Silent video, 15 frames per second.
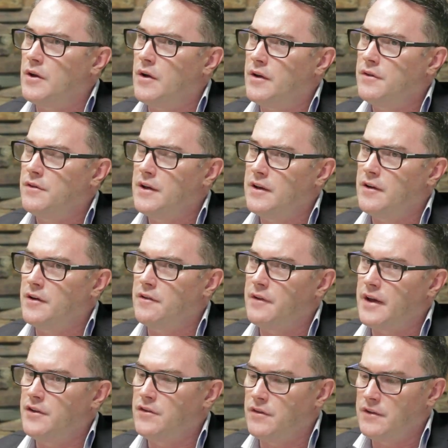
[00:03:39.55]
I mean, I see a lot
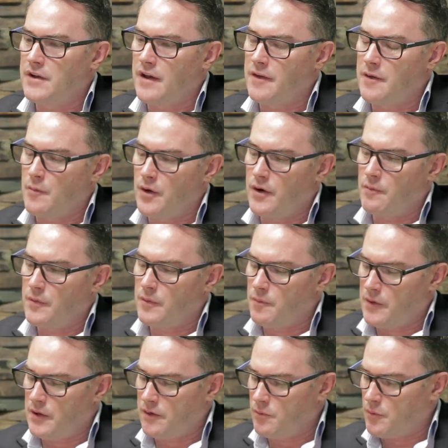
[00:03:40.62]
of agents out there.
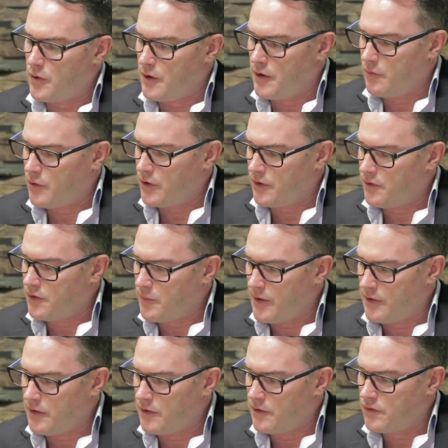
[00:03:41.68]
Here's what I see
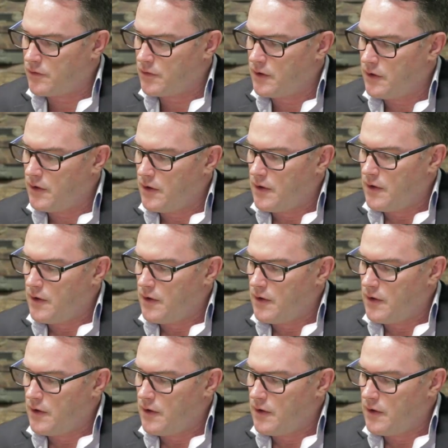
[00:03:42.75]
about the industry.